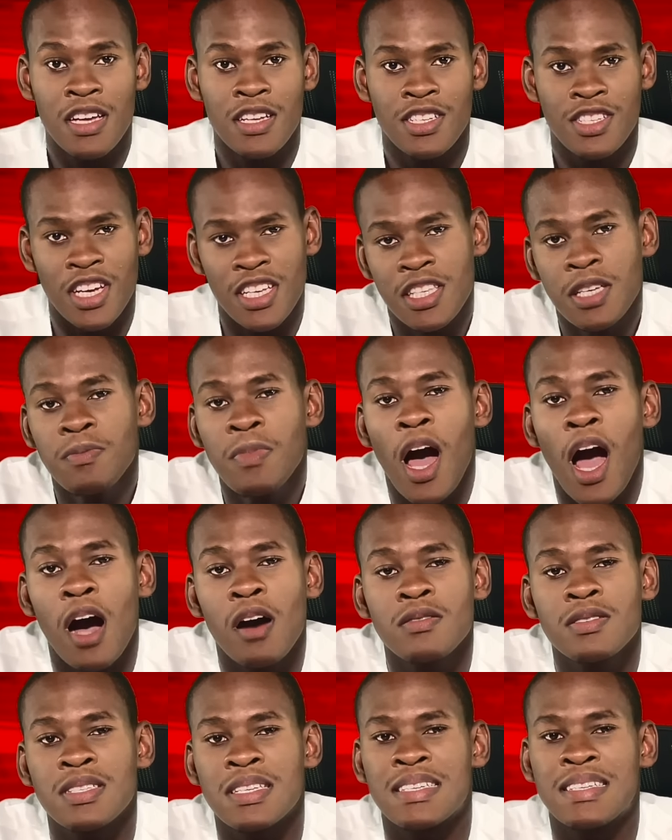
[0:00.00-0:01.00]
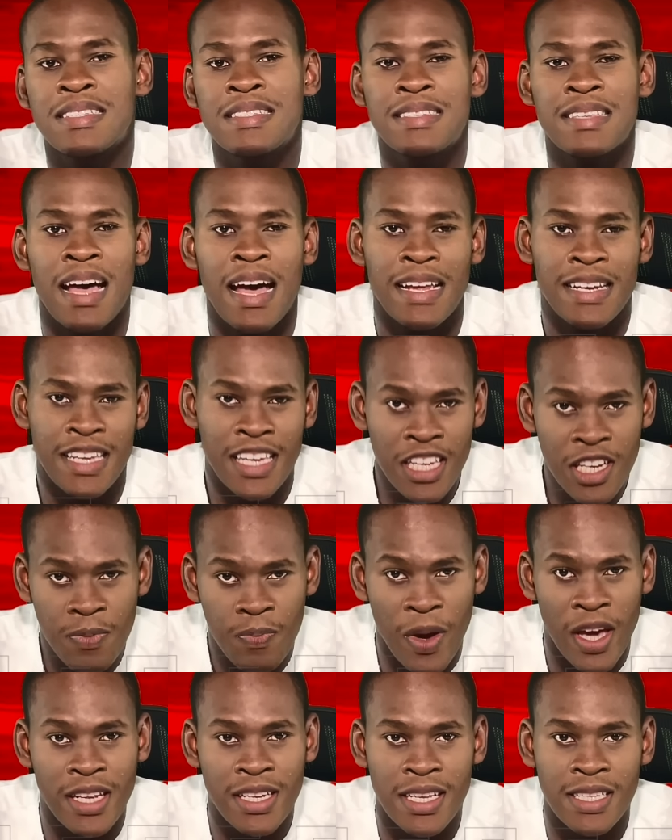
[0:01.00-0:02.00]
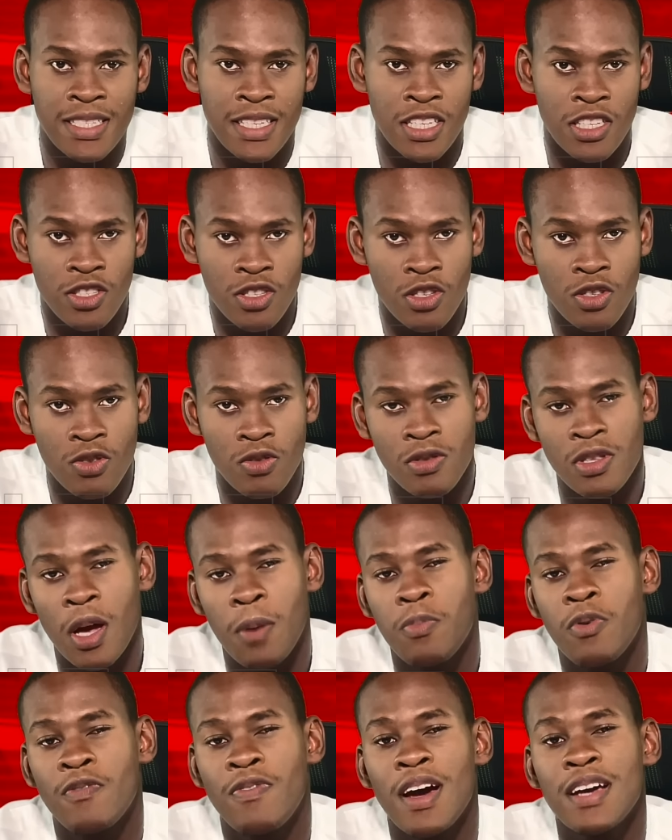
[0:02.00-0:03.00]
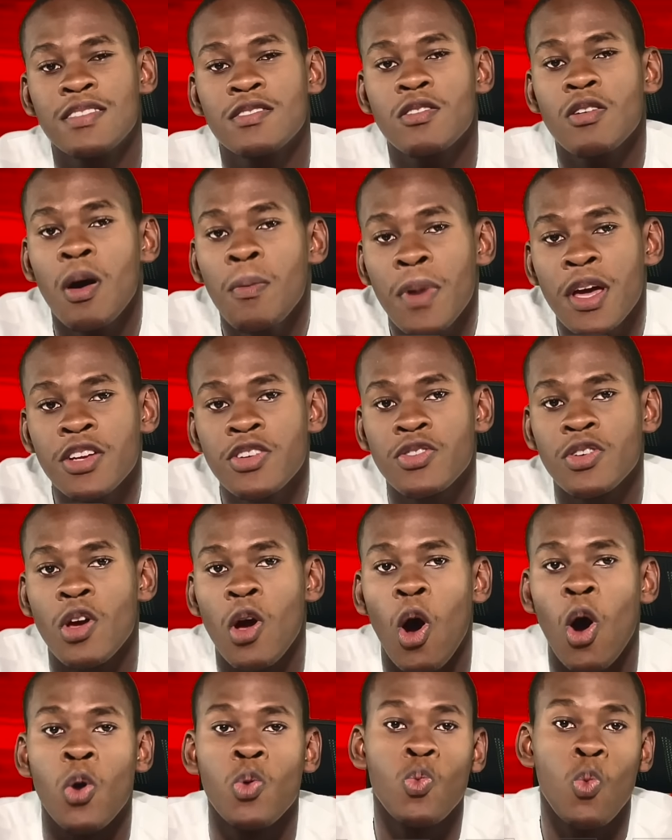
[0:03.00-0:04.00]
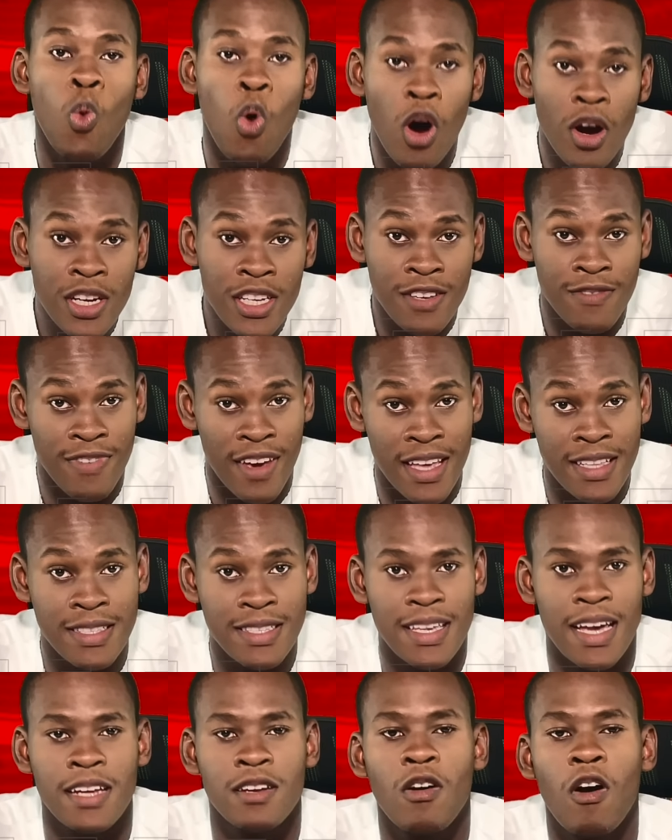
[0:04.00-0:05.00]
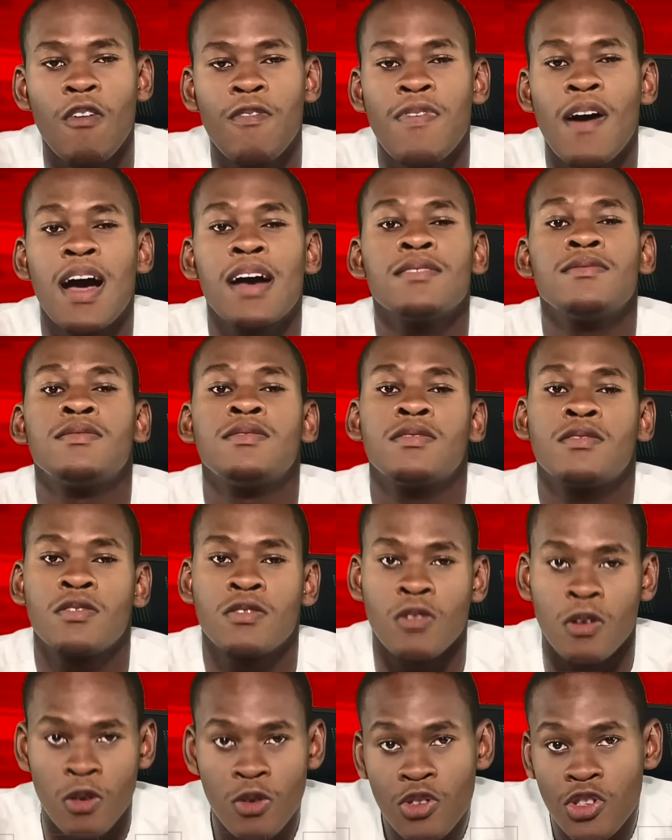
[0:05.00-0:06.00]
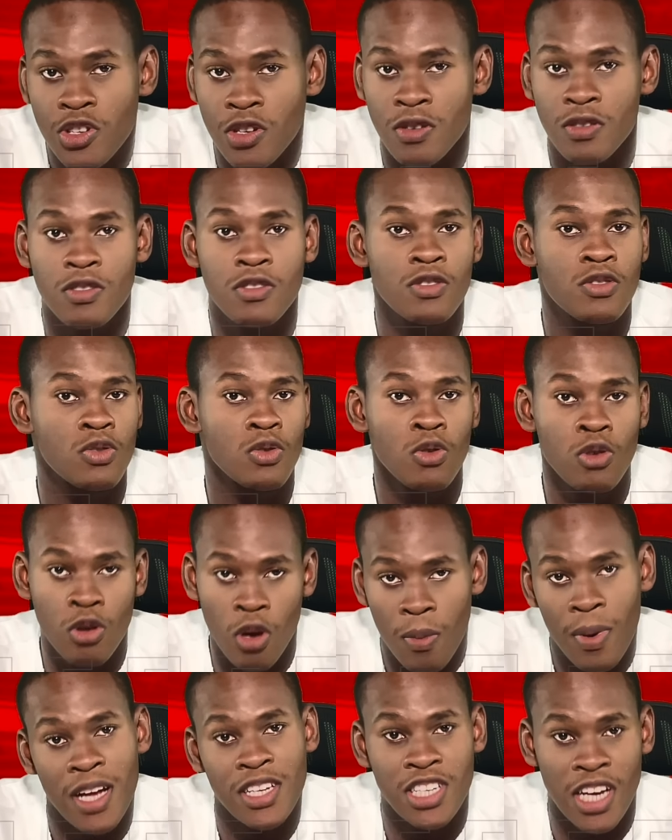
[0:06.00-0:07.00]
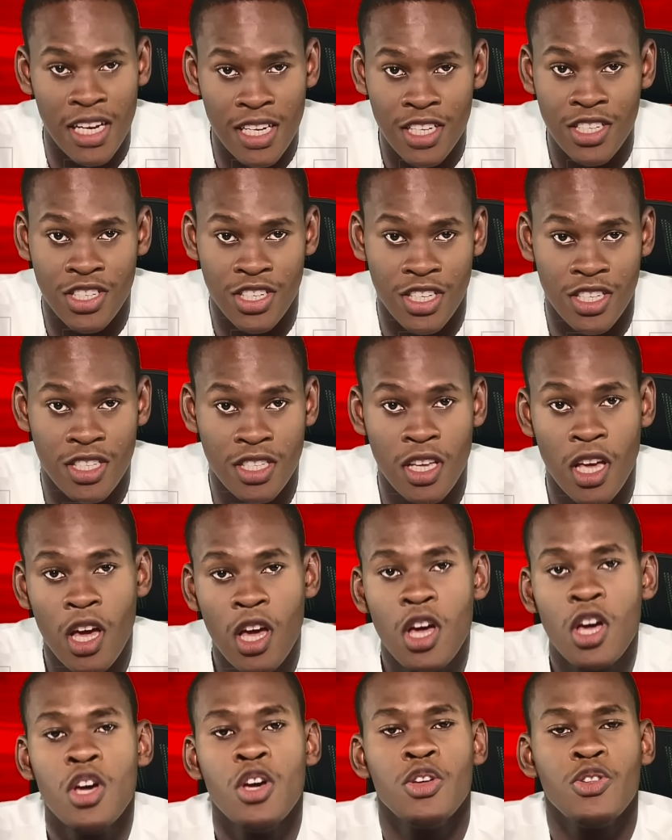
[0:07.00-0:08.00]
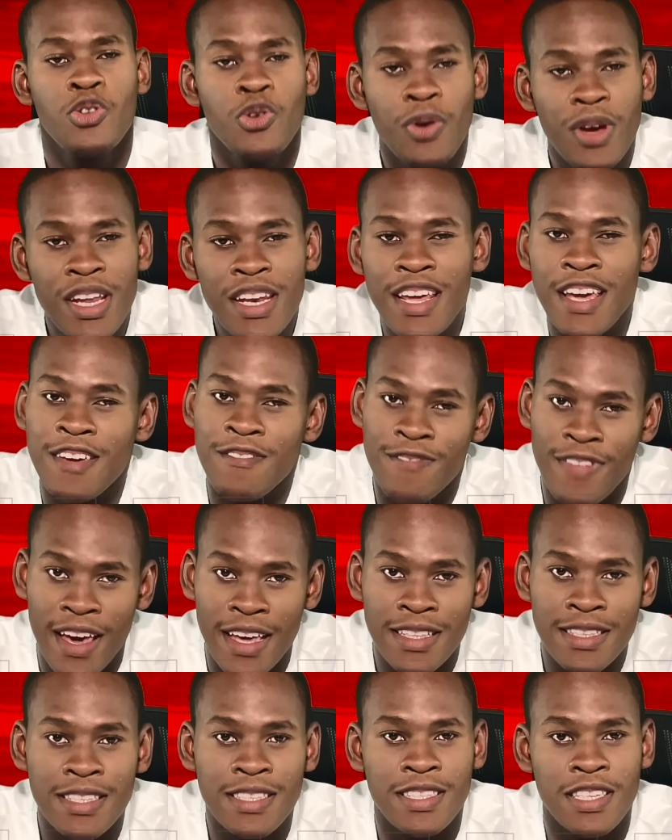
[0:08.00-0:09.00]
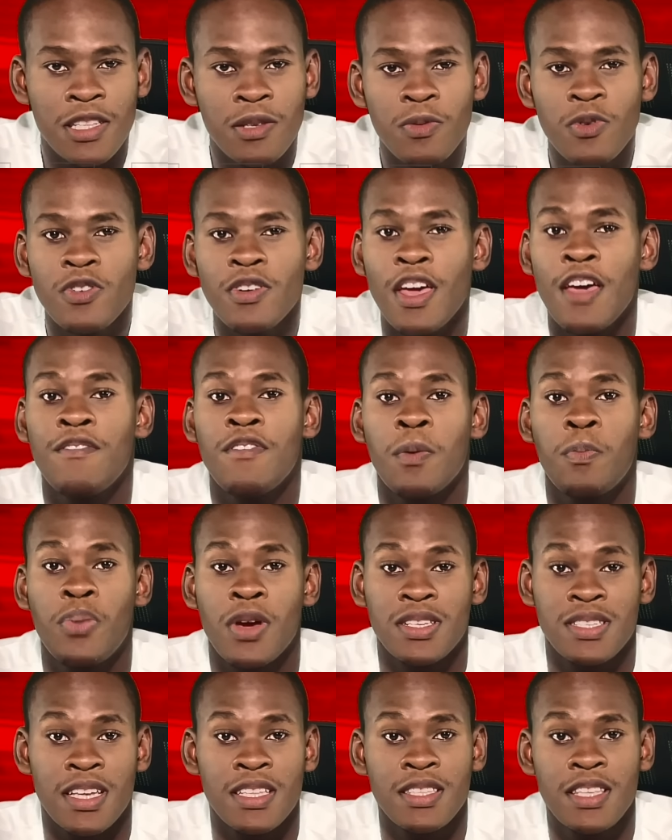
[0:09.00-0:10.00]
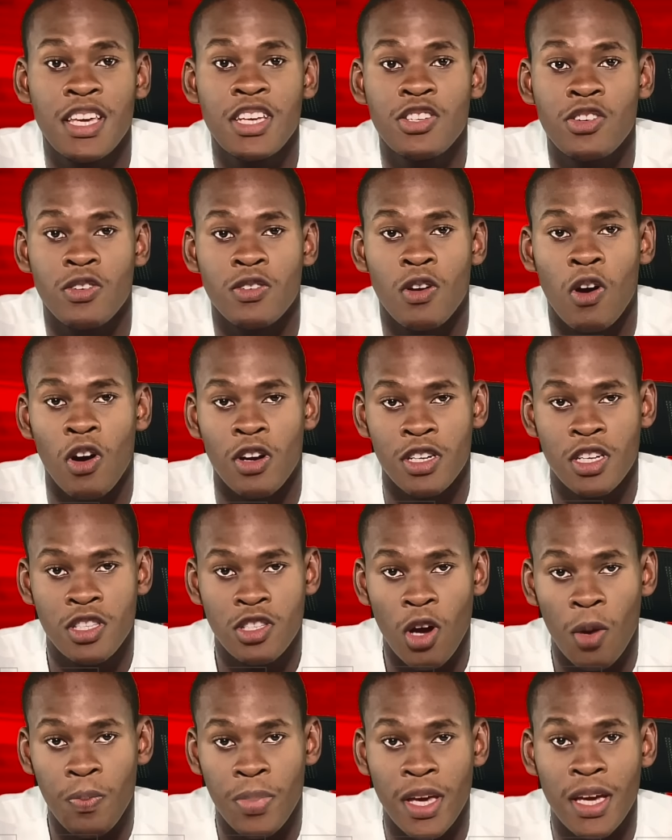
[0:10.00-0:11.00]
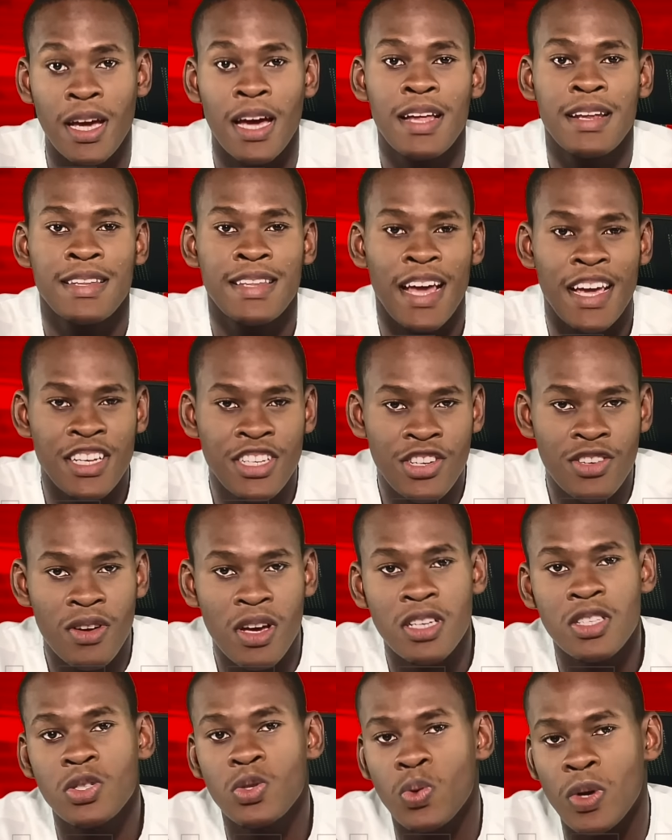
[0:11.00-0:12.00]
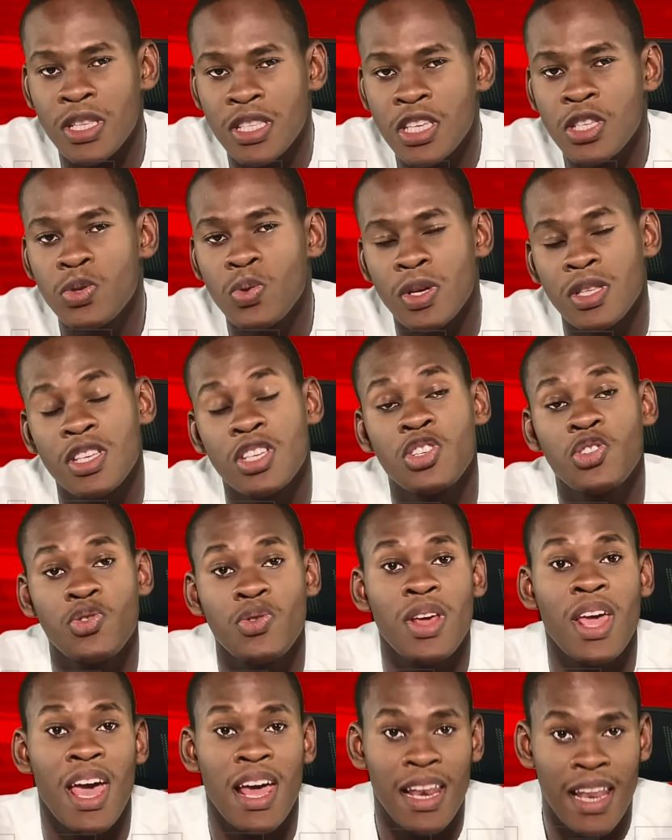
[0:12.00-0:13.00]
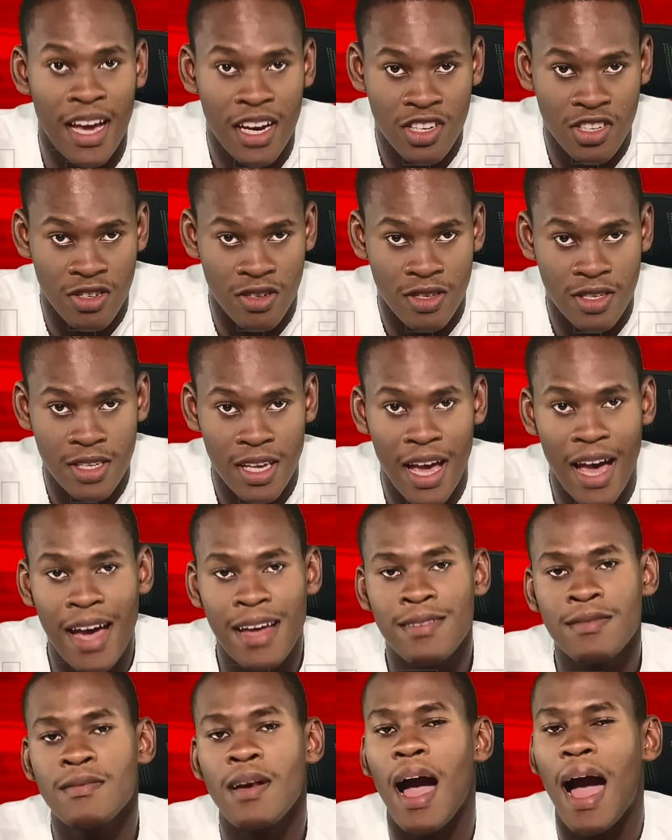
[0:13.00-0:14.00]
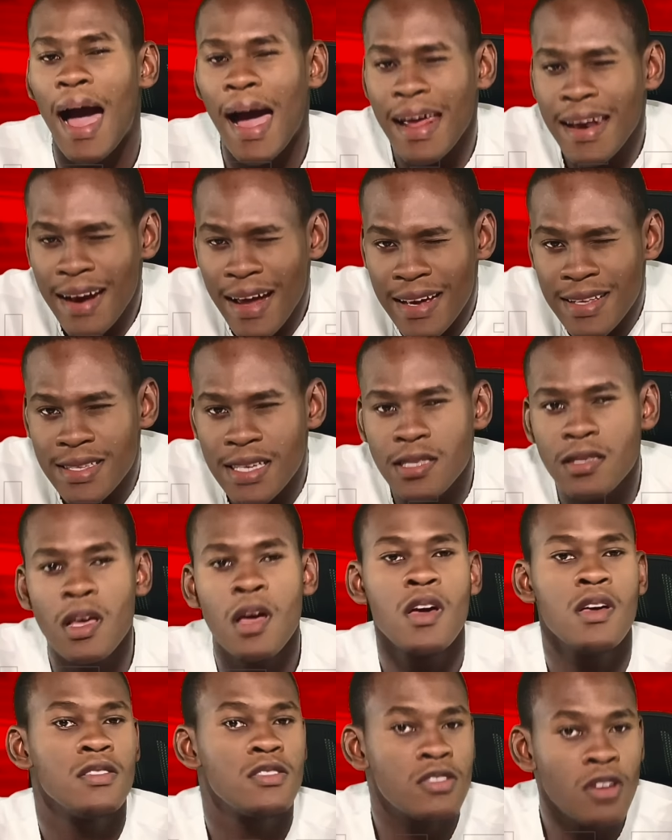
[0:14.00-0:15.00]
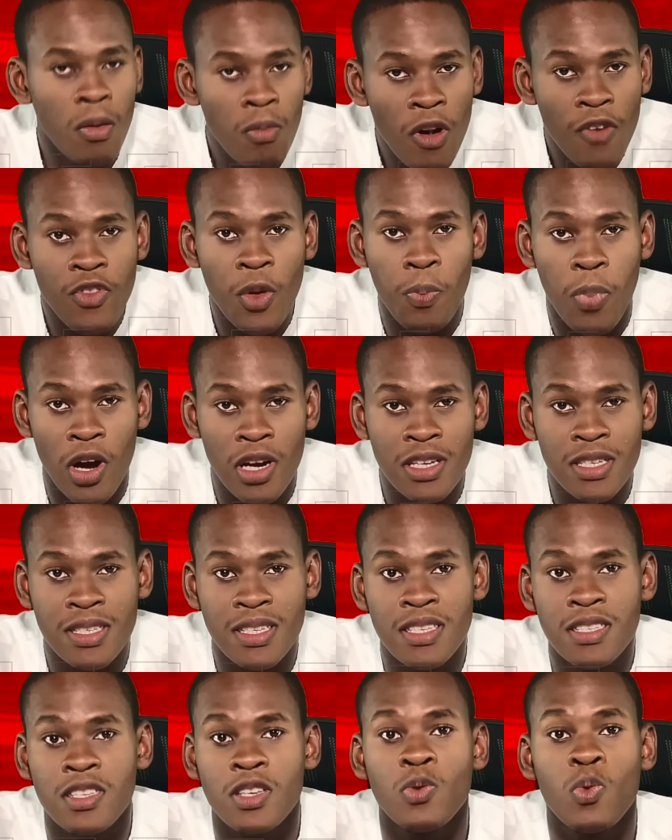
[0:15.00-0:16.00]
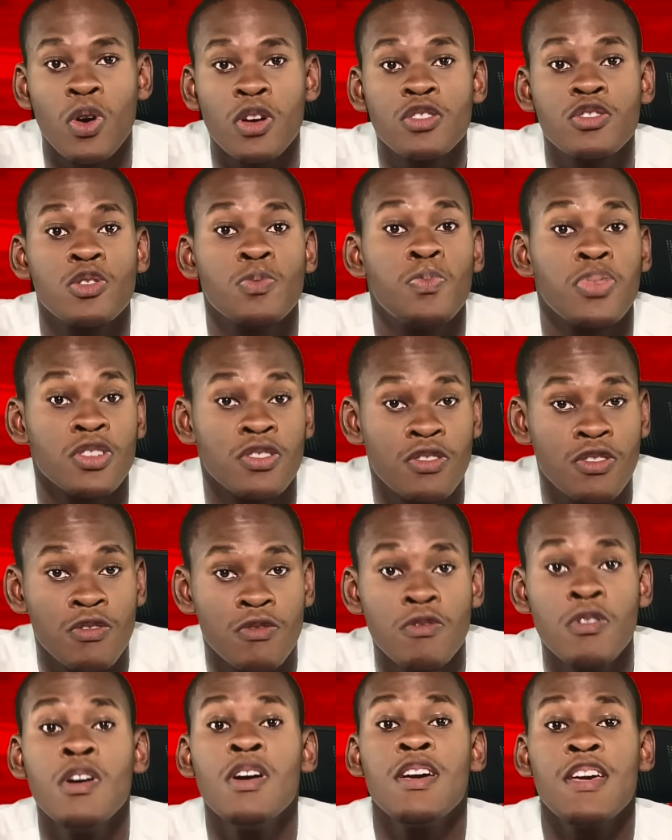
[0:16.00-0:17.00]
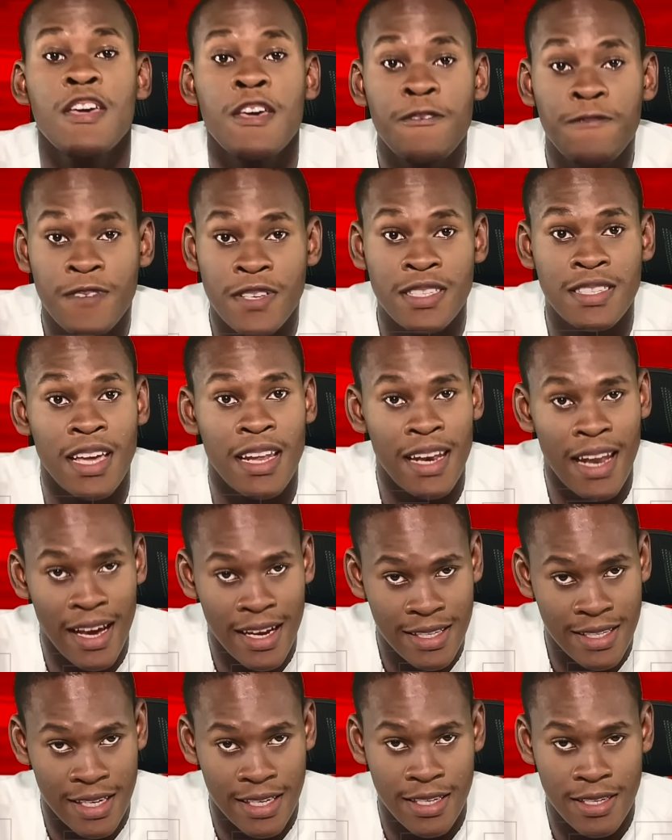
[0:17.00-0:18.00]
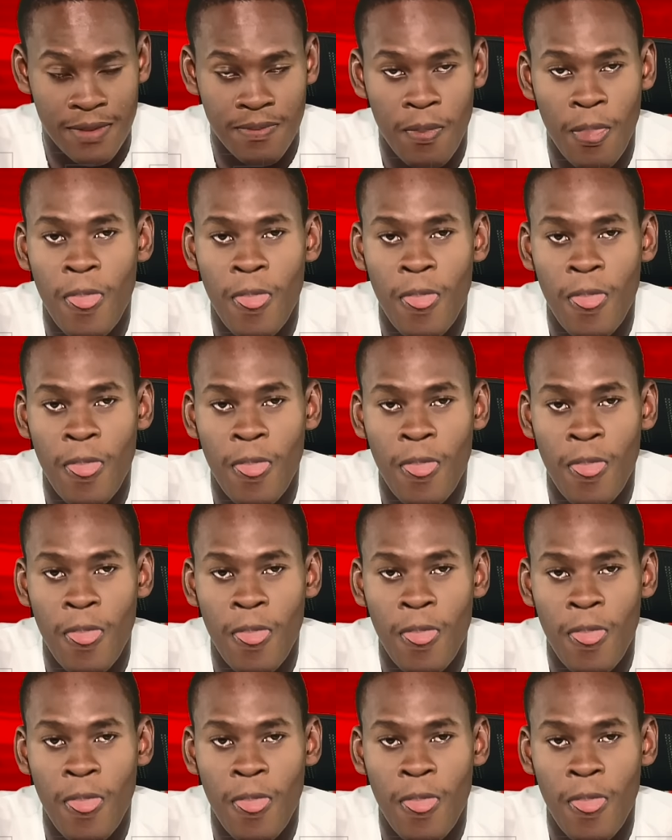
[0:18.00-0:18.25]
Chatham House is an independent institute that provides commentary on world events and offers solutions to global challenges. During the event, Tinubu gave a presentation on the topic Nigeria's 2023 elections and highlighted some of the policies he wants to pursue if he's elected.